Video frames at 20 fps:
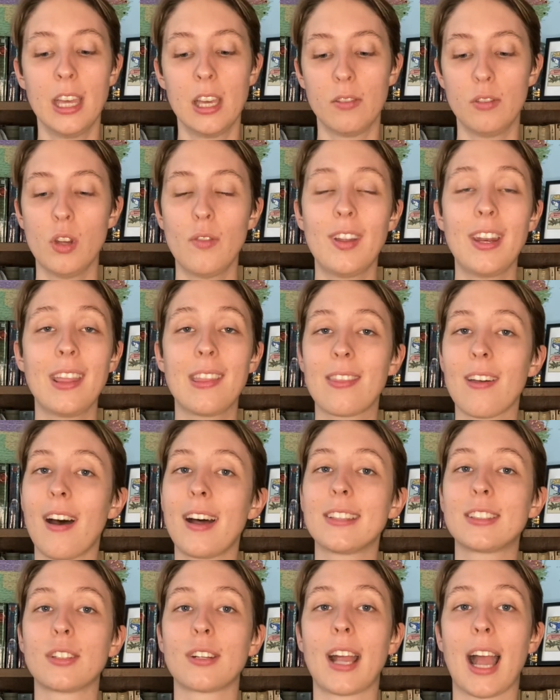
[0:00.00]
If you have any
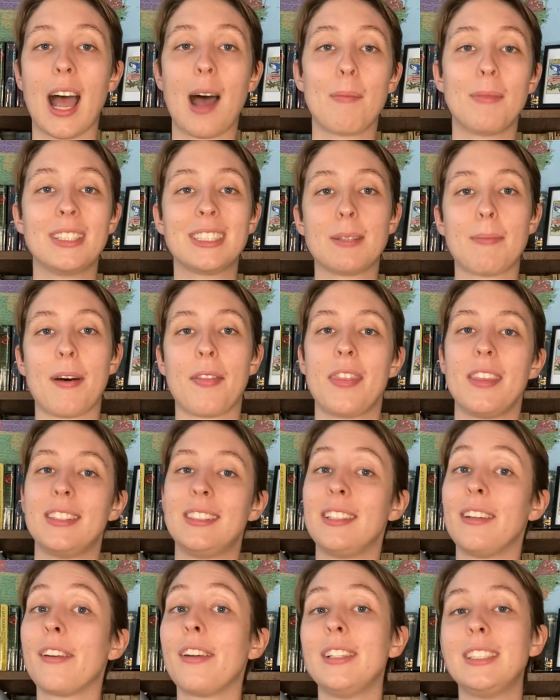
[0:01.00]
thoughts or comments about this
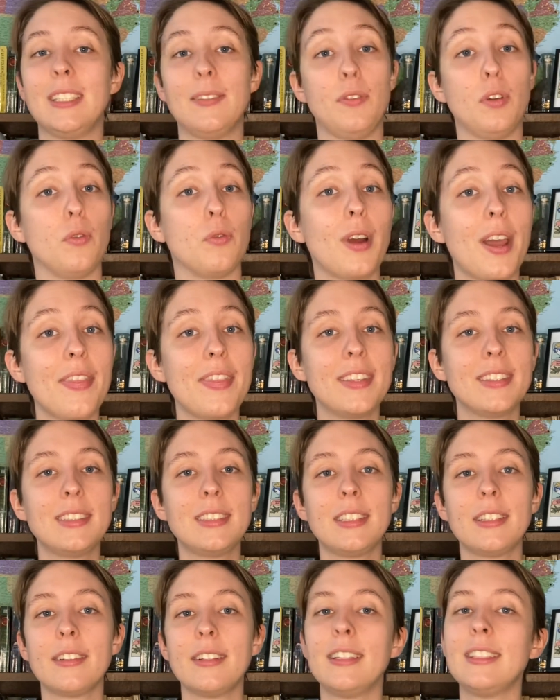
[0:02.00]
series, if you've read this
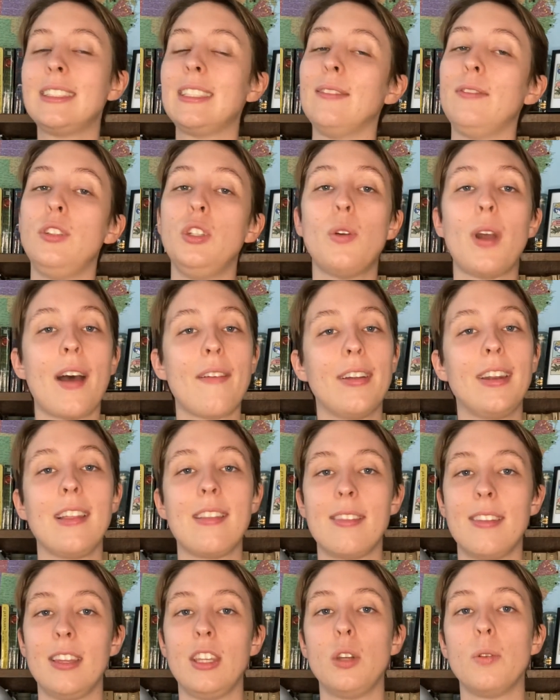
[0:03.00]
series, if you have
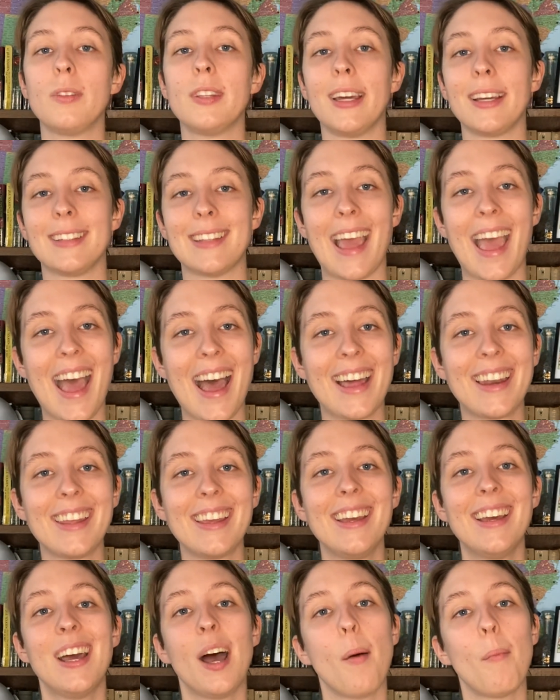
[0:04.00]
anything you would like to add,
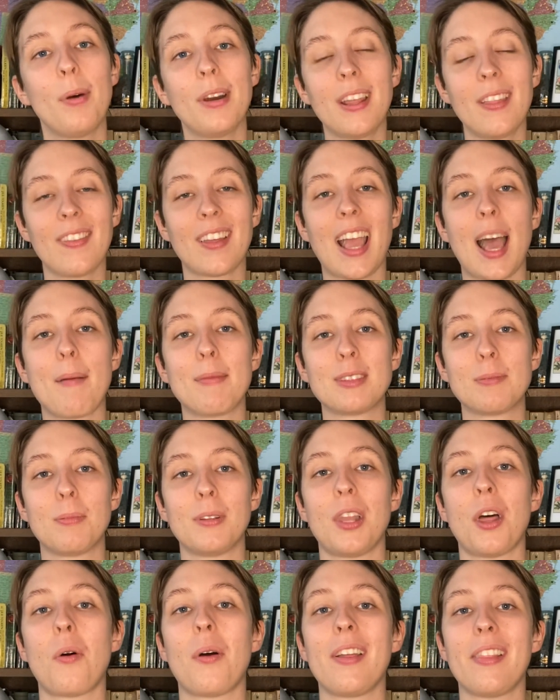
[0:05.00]
put it in the comments
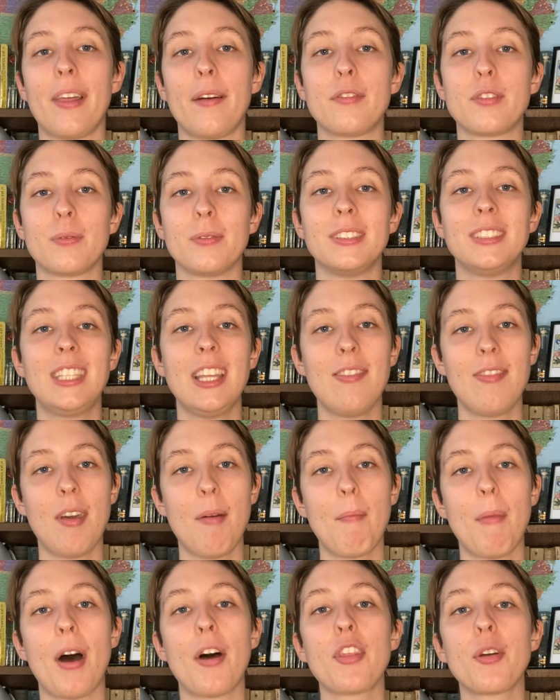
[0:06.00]
below. I love to receive
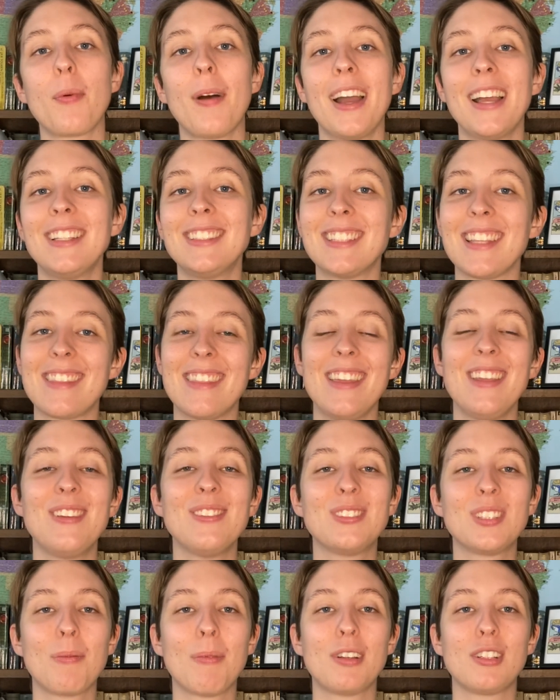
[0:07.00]
them. Otherwise, thank you
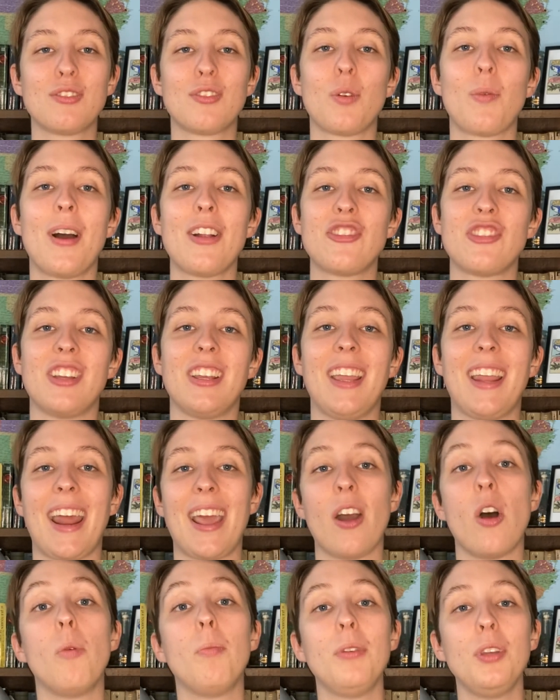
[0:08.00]
so much for watching, and I
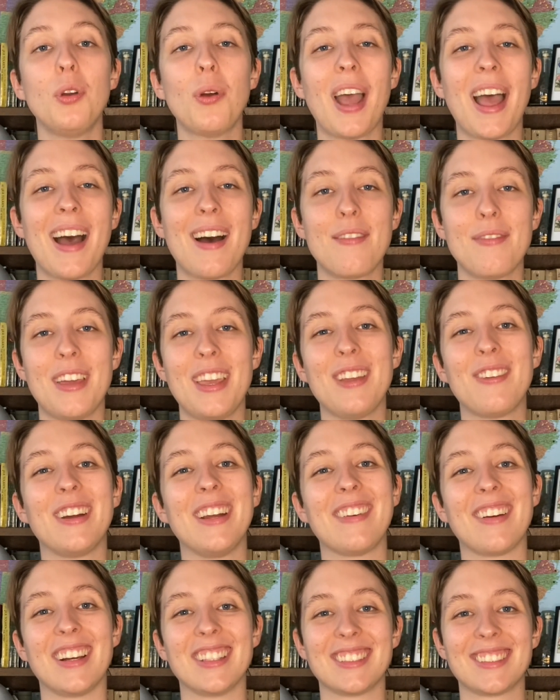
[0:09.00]
hope you have a
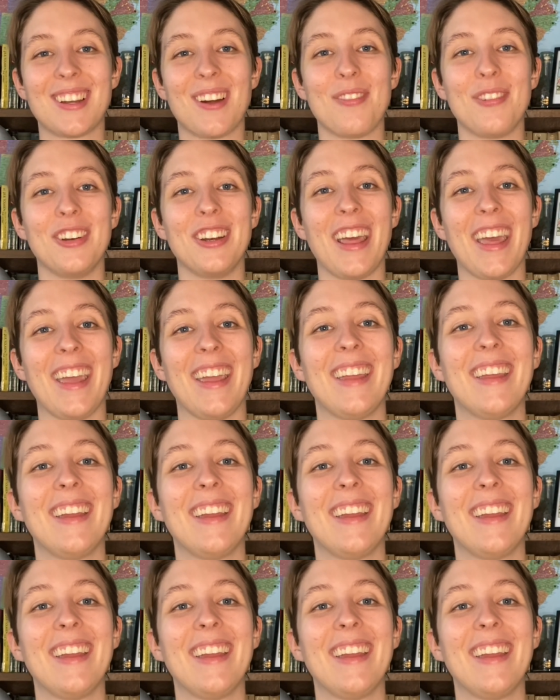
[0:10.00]
great rest of your day.